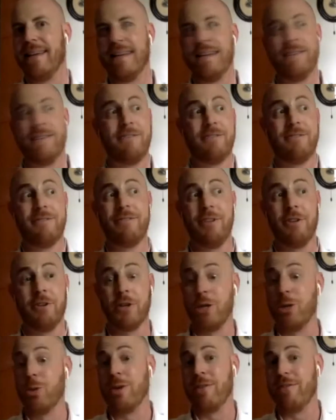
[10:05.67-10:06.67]
If you're
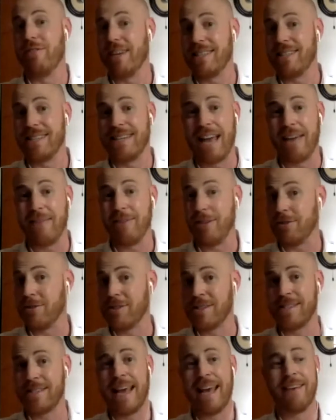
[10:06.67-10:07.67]
going to invest in having your
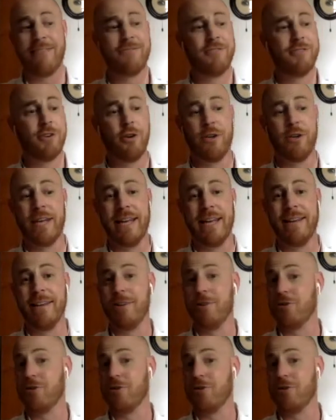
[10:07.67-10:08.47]
staff cooking,